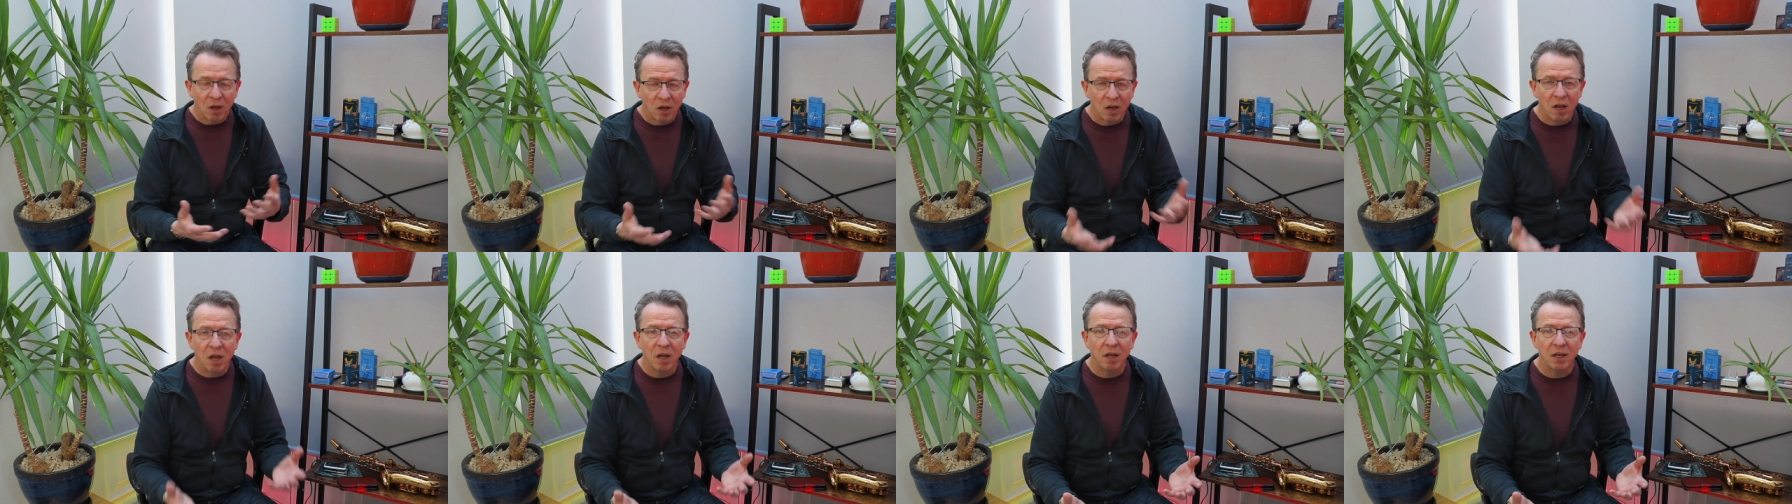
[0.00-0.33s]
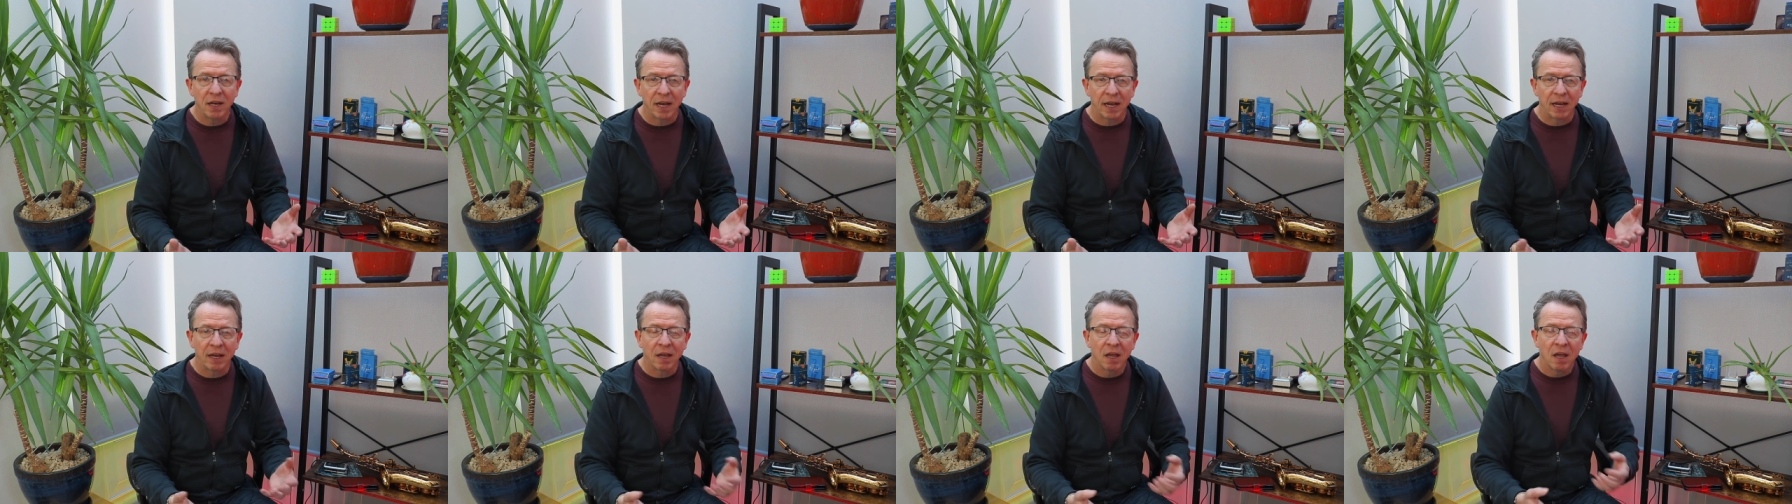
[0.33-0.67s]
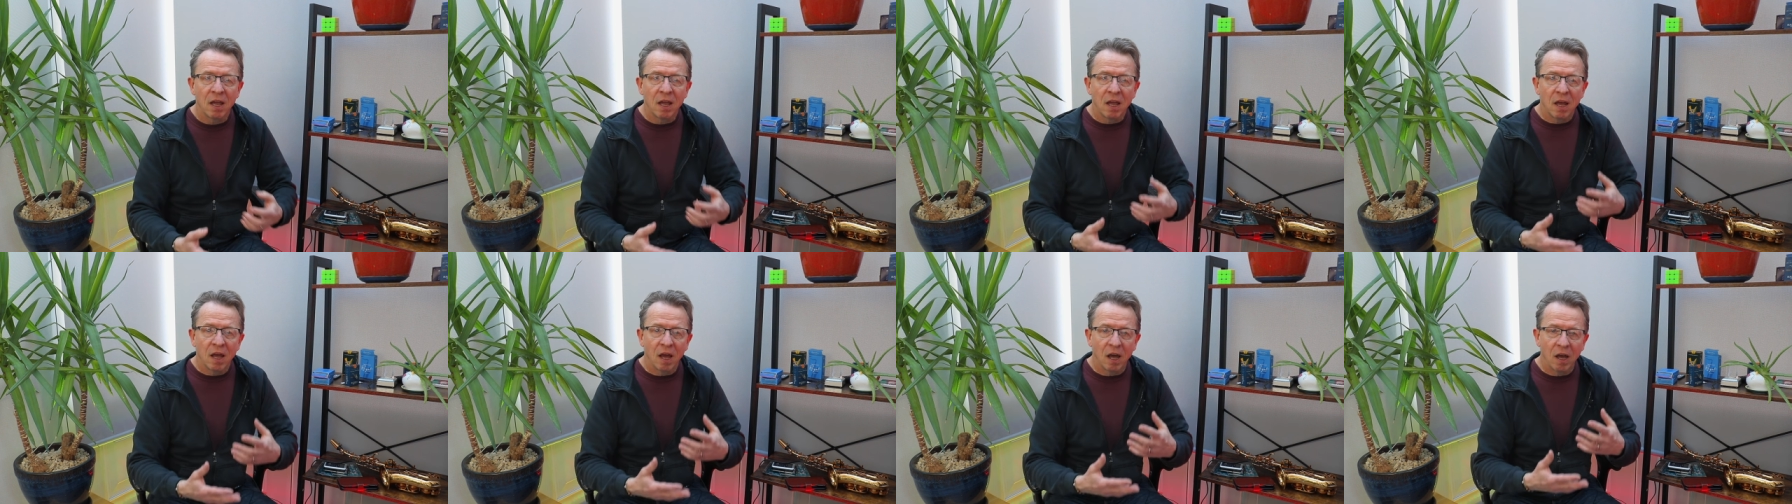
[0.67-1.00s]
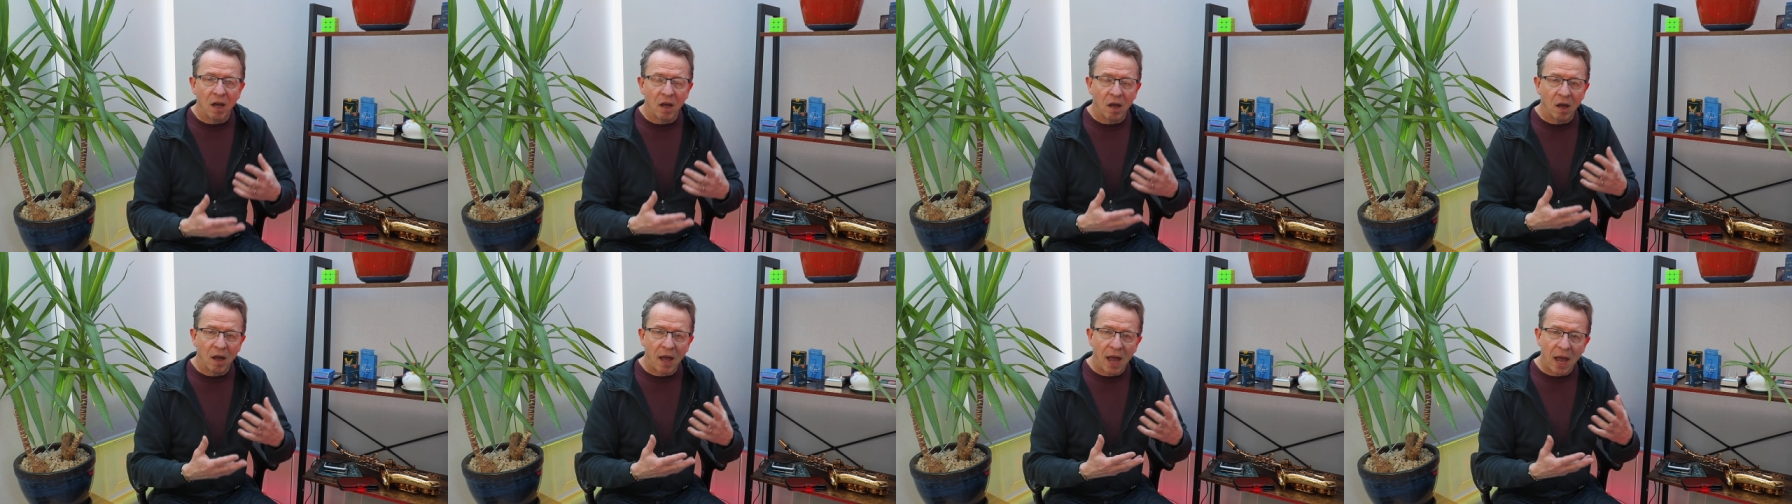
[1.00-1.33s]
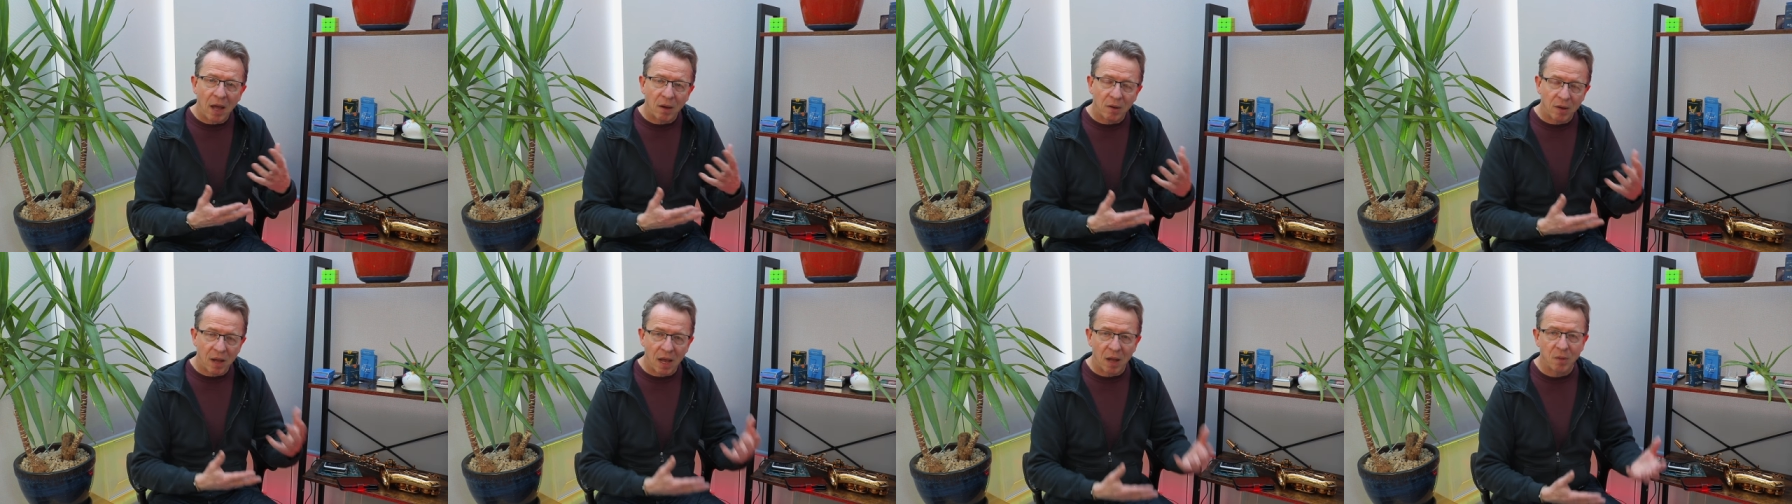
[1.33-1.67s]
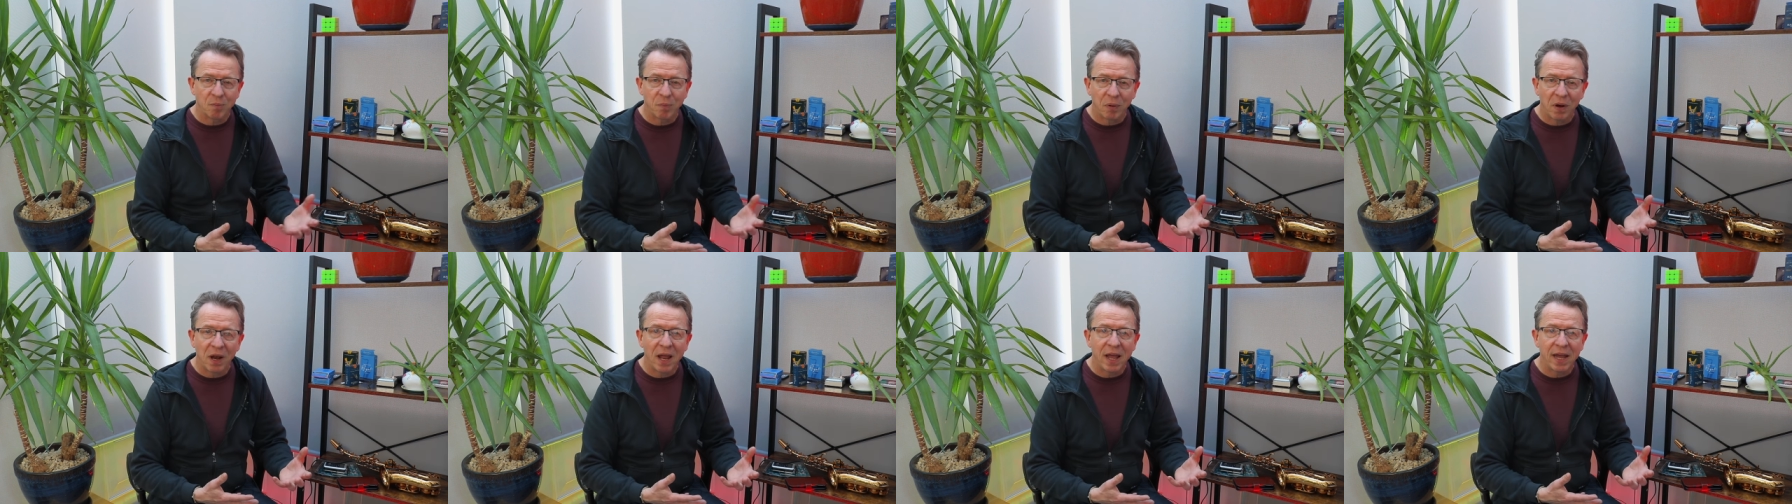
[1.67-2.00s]
learning uh, and,
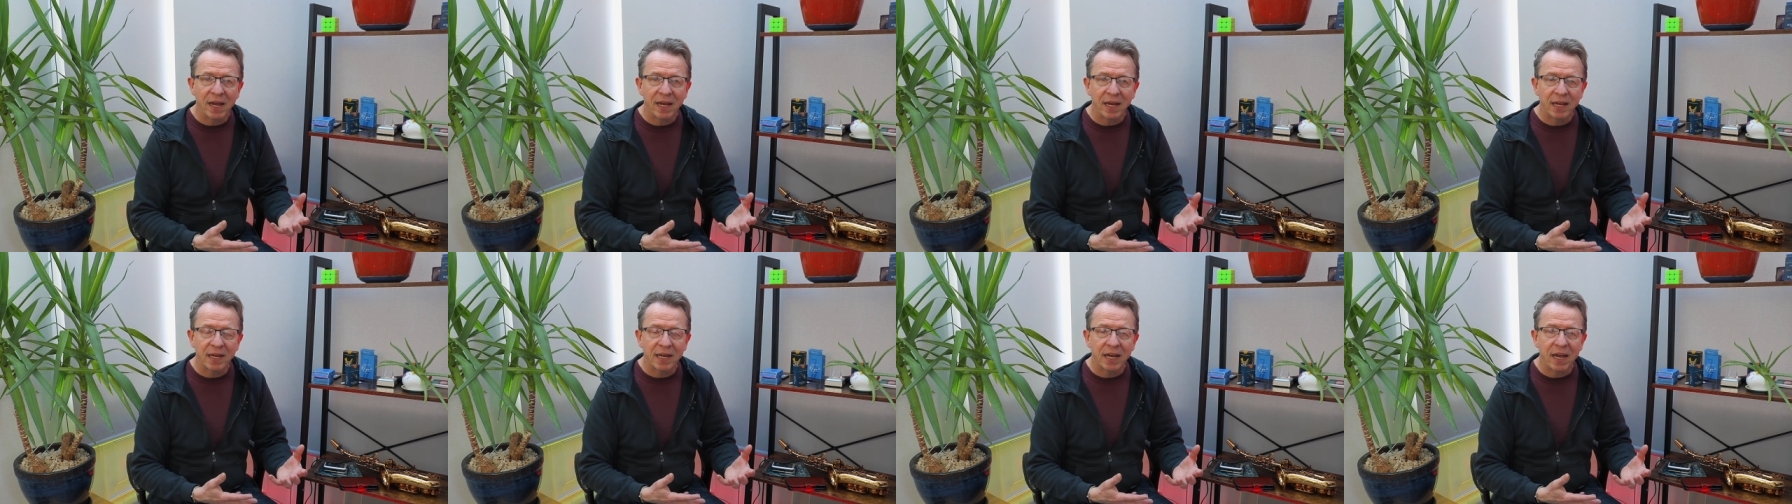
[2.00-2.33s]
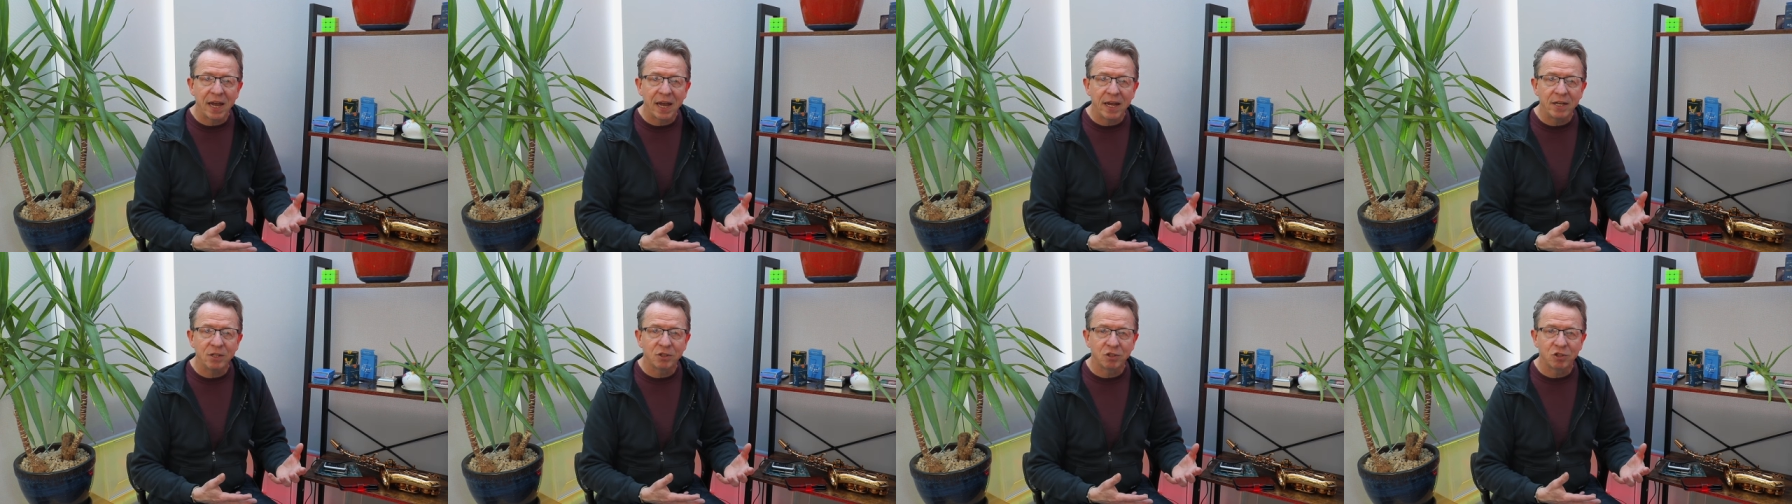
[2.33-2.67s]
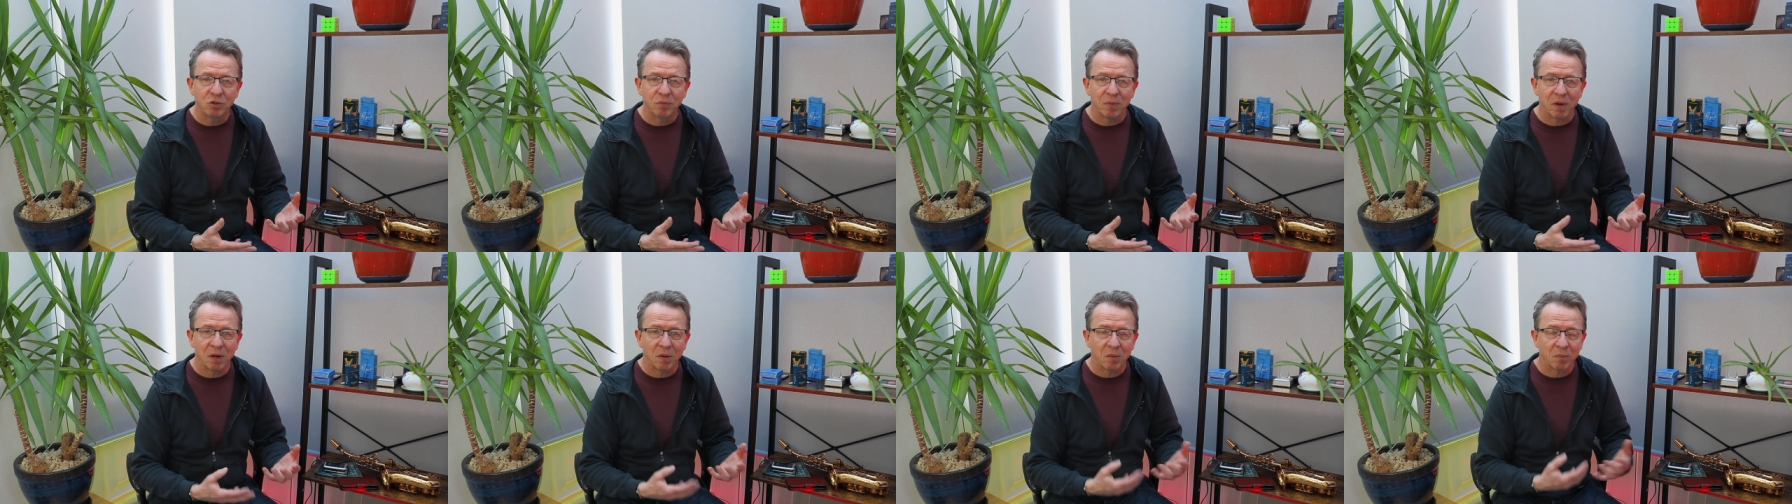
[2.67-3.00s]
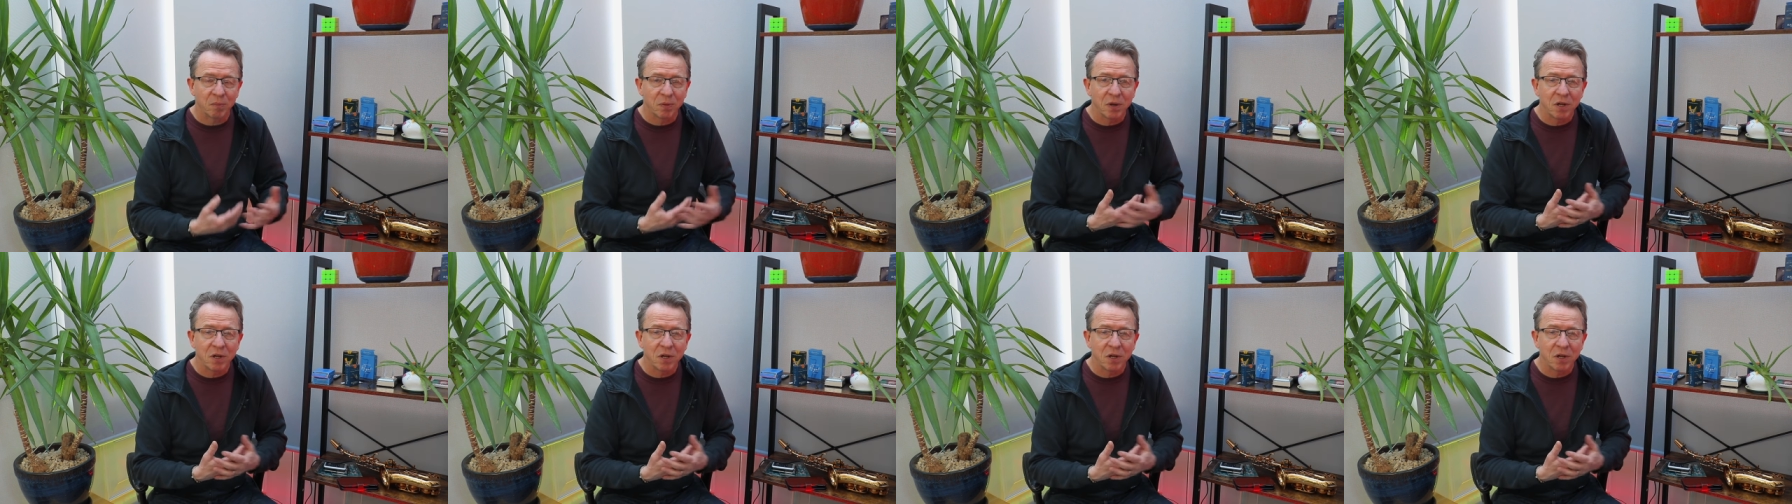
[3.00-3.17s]
and playing an instrument,